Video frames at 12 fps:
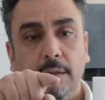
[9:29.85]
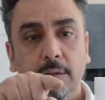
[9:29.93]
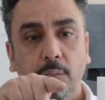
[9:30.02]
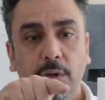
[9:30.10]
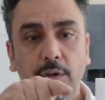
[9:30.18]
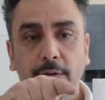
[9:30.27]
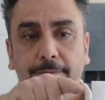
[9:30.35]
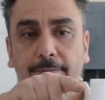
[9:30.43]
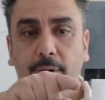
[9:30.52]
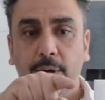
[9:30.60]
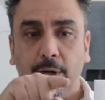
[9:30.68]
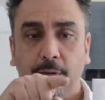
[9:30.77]
When you're
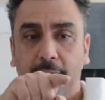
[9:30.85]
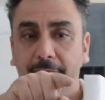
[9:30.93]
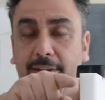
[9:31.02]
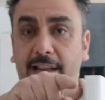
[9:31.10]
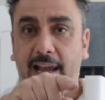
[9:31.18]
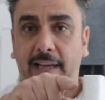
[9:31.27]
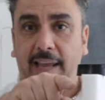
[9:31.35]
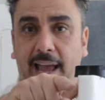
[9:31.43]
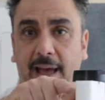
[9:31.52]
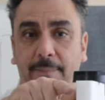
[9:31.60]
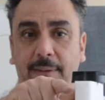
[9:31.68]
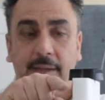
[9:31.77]
photographing that
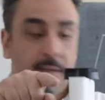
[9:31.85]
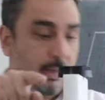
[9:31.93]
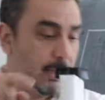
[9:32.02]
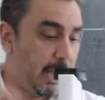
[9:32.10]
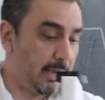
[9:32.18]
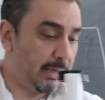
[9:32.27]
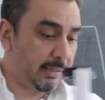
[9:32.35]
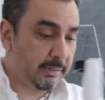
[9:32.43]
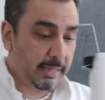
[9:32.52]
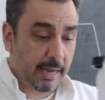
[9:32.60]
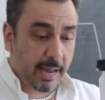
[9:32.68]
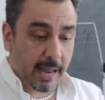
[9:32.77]
cap, and let's
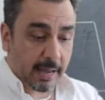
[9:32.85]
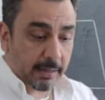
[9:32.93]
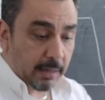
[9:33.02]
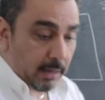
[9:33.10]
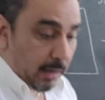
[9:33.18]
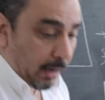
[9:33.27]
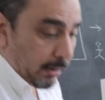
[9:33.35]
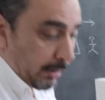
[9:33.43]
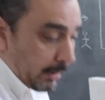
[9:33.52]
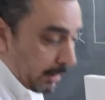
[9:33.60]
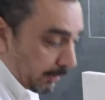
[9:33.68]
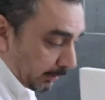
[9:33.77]
say I had
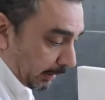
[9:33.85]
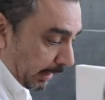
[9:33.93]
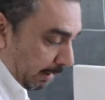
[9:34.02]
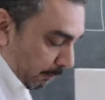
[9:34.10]
another cap.